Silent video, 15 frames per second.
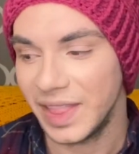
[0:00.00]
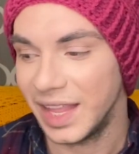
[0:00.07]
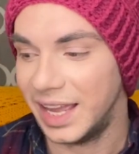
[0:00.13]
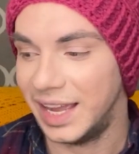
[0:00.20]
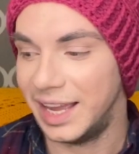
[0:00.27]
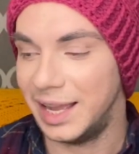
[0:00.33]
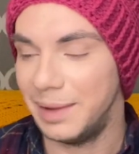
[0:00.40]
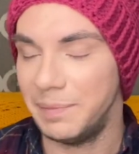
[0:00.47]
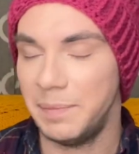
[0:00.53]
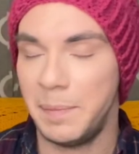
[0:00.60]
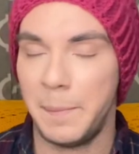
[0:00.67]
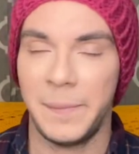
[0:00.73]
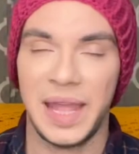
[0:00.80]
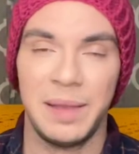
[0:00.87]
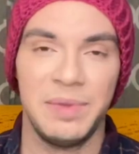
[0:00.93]
Um,
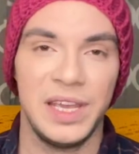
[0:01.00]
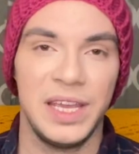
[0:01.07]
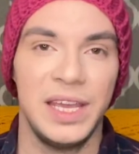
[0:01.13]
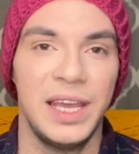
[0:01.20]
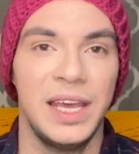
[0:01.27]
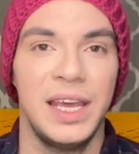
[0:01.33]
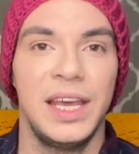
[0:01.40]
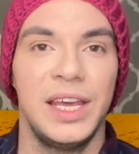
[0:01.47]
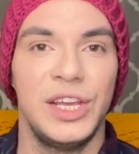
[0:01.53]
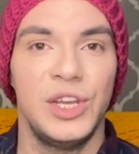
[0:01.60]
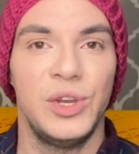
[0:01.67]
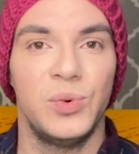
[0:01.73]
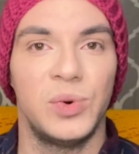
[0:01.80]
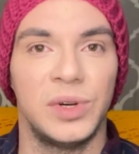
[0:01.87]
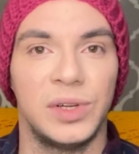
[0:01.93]
maybe
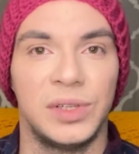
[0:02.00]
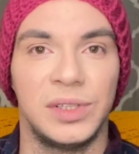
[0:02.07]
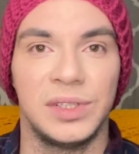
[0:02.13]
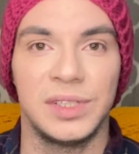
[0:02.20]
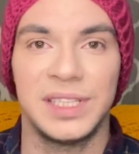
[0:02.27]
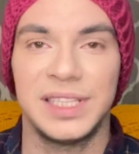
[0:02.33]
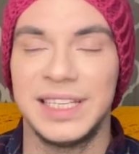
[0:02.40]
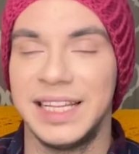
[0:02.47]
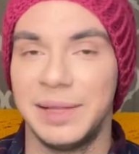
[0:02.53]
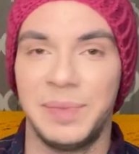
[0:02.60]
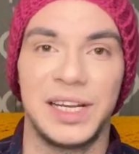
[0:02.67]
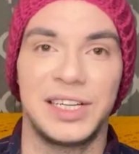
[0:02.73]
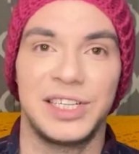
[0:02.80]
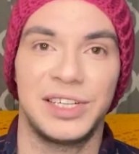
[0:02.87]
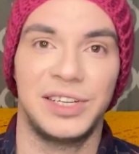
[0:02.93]
you will see the
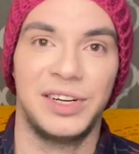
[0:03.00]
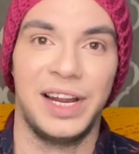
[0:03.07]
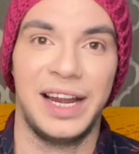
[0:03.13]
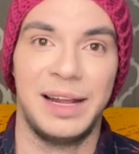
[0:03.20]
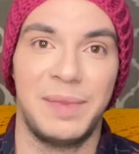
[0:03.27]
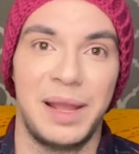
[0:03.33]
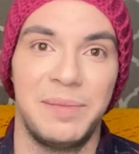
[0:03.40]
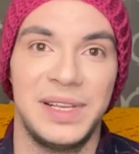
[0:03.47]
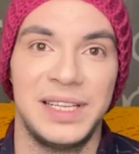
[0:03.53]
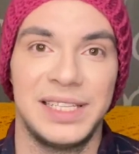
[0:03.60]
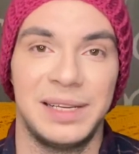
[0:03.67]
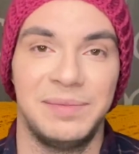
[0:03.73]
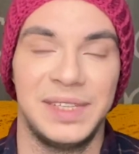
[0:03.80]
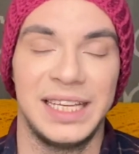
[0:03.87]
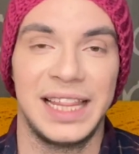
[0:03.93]
picture and it might be
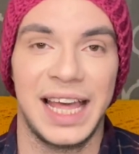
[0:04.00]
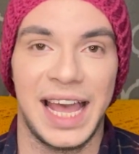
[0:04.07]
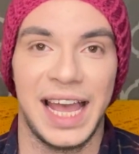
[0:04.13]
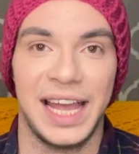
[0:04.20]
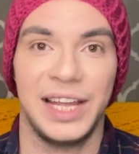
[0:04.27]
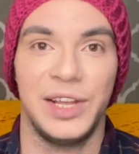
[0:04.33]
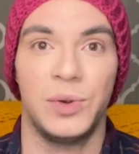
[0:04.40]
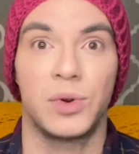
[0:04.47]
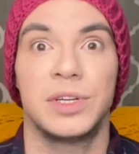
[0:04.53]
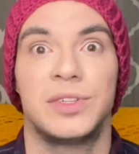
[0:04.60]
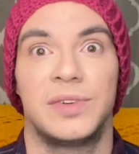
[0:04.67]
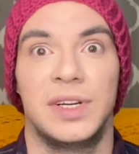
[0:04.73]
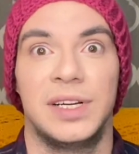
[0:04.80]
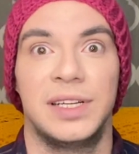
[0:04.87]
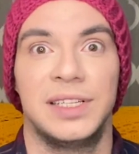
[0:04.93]
something that you're
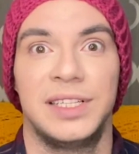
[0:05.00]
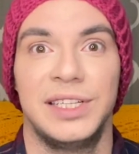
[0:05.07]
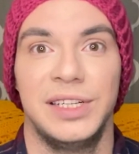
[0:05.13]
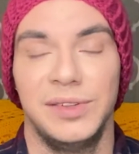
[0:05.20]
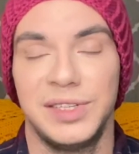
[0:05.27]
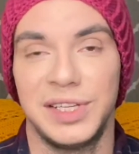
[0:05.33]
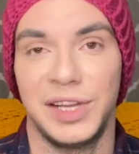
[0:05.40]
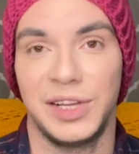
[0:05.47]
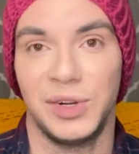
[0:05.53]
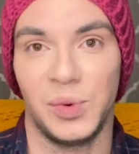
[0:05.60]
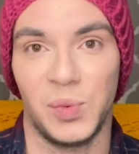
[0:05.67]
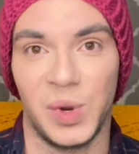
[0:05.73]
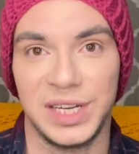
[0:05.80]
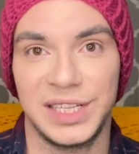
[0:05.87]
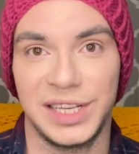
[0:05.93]
drawn to, so you'll
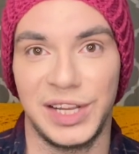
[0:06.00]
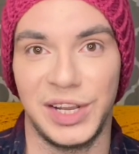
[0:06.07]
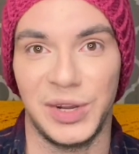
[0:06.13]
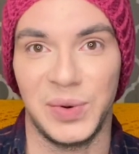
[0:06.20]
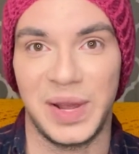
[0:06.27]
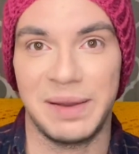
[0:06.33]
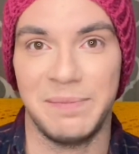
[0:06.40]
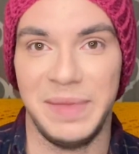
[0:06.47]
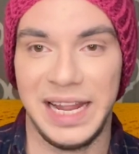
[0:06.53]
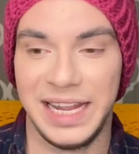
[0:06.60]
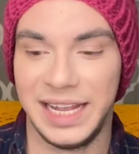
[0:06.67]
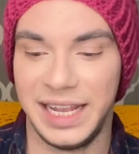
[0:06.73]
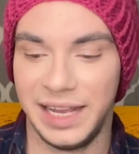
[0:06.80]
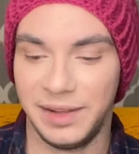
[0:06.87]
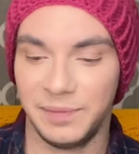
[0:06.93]
want to go and
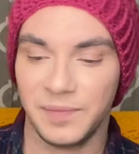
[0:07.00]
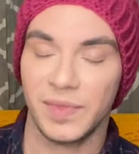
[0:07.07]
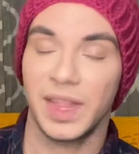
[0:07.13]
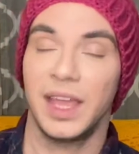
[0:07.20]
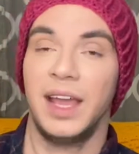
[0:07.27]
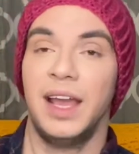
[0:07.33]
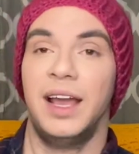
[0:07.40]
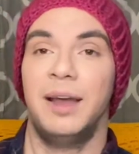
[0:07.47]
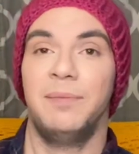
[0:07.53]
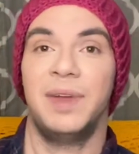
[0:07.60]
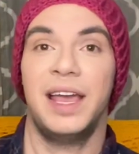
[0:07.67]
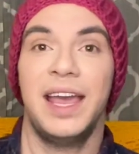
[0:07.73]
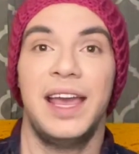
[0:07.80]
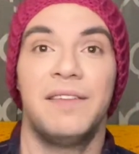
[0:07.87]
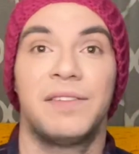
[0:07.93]
make it. Um,
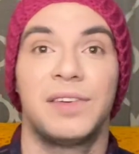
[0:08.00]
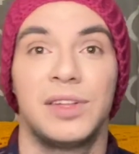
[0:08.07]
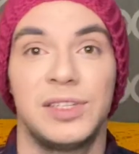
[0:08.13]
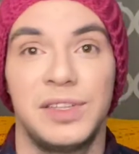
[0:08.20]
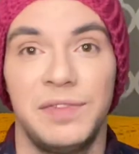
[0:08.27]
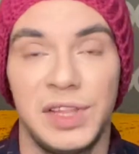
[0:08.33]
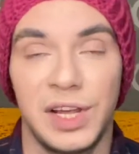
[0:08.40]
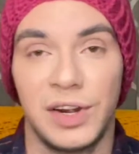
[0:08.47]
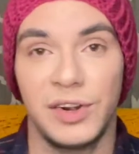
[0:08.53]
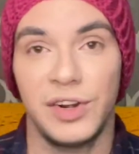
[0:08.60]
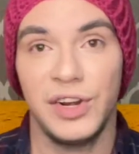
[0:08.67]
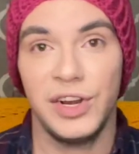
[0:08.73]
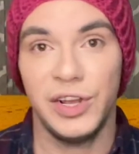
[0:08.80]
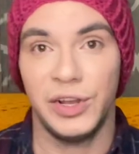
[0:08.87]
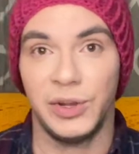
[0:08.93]
for those of you that are
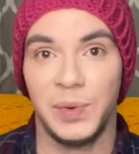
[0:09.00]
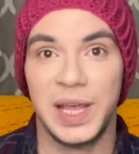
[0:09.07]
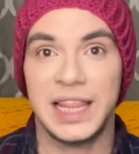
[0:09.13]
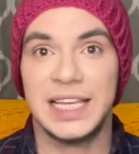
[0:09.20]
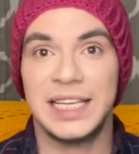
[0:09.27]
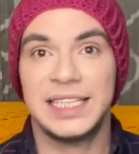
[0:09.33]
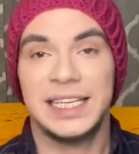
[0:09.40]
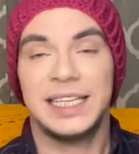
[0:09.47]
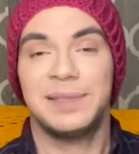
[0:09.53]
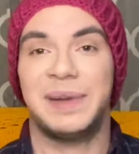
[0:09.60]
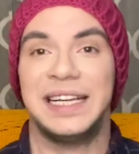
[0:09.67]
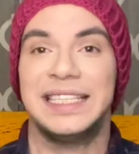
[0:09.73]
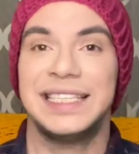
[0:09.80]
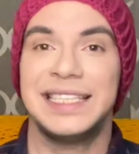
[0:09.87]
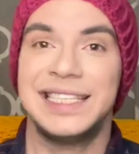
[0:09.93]
new, this is
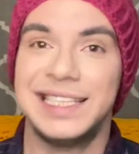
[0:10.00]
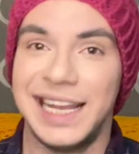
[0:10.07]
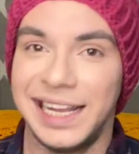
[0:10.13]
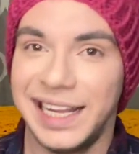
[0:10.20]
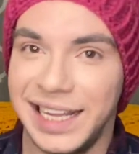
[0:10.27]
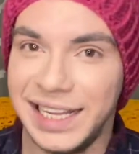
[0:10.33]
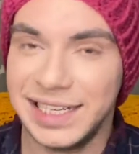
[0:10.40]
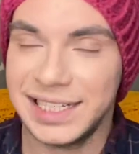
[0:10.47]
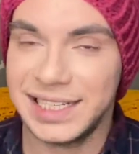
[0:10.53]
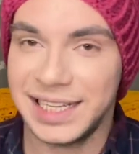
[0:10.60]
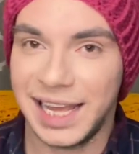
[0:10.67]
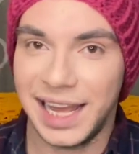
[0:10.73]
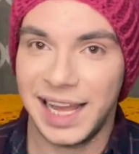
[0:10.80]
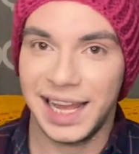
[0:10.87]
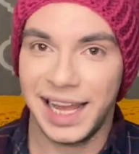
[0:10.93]
my second
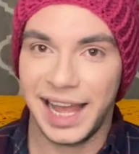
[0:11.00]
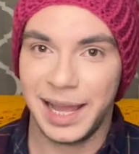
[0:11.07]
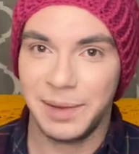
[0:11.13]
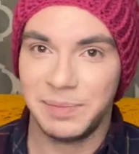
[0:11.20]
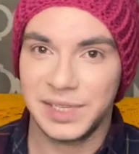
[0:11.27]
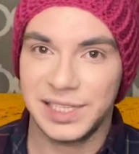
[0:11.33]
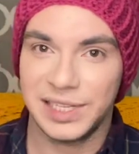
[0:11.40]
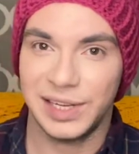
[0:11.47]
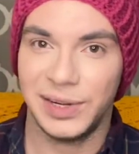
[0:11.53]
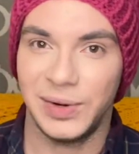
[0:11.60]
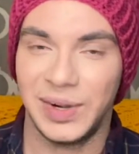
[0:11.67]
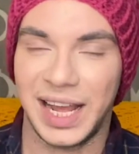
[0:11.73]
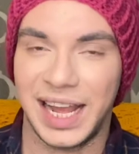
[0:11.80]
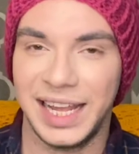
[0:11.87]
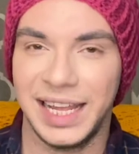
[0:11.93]
uh,
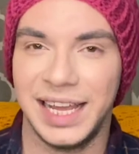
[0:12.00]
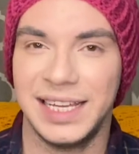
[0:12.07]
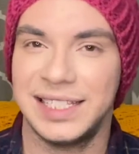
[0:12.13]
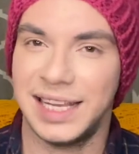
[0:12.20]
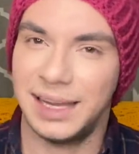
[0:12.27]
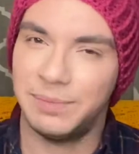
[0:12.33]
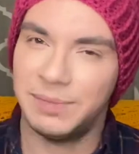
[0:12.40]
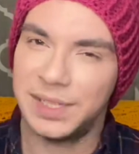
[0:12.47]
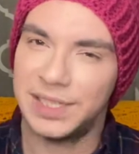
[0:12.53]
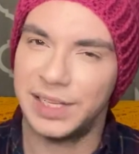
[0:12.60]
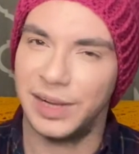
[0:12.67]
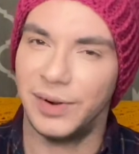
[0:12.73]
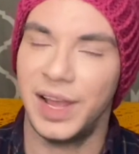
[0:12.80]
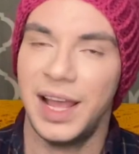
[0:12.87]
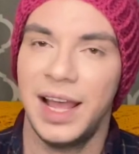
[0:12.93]
episode, I guess,
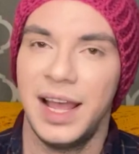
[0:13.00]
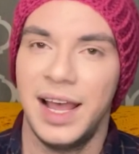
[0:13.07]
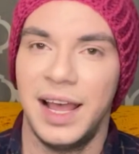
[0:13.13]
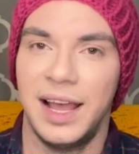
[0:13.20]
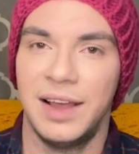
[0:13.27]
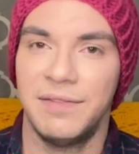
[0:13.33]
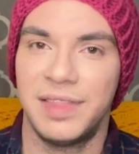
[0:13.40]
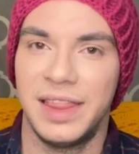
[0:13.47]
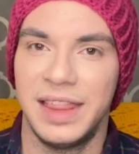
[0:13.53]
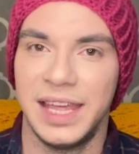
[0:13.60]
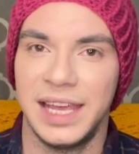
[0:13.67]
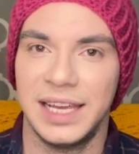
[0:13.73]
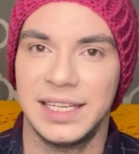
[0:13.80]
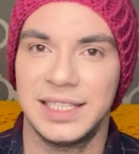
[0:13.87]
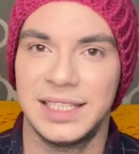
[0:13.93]
episode of
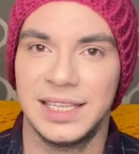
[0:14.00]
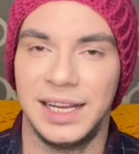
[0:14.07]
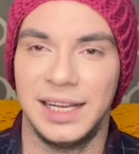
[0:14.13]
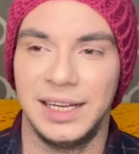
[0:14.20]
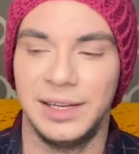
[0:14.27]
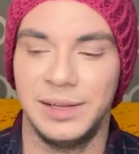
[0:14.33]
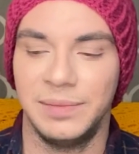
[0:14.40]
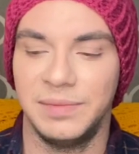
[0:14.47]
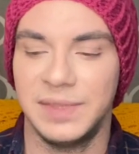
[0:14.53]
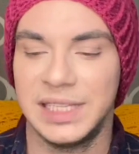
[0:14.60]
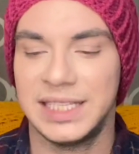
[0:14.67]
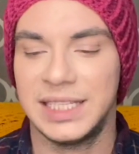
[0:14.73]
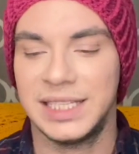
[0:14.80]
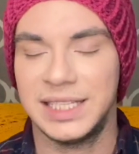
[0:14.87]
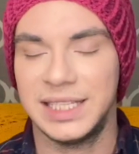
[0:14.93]
this um,
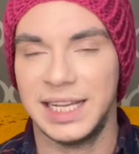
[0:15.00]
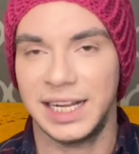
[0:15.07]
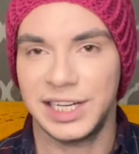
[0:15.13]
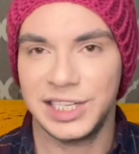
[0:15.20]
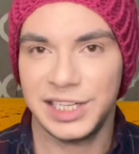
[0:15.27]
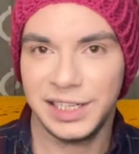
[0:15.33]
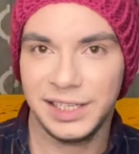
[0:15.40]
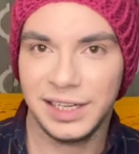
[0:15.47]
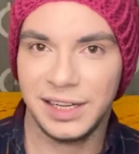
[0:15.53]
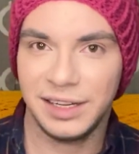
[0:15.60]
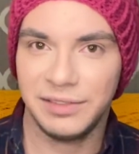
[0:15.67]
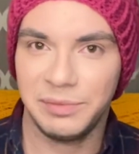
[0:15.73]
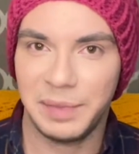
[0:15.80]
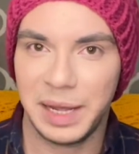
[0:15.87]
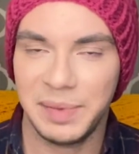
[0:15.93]
section
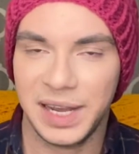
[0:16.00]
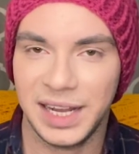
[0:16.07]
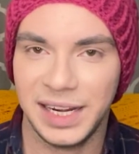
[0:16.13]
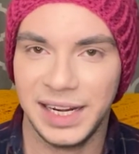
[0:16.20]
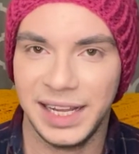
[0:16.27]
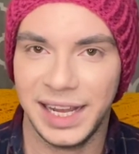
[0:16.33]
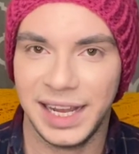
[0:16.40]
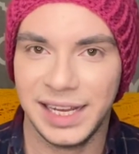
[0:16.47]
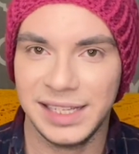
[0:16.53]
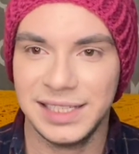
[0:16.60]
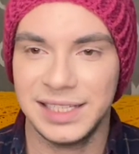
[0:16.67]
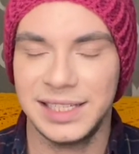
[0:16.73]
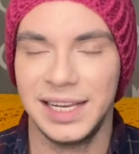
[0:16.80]
of my podcast.